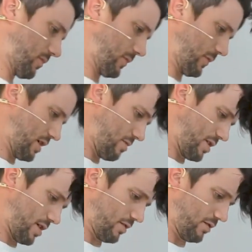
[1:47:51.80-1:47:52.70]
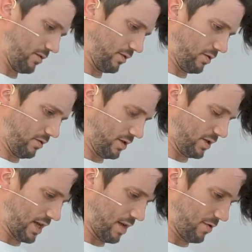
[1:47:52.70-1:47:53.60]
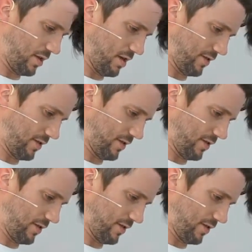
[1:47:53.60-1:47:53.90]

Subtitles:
There we go. Do the same on the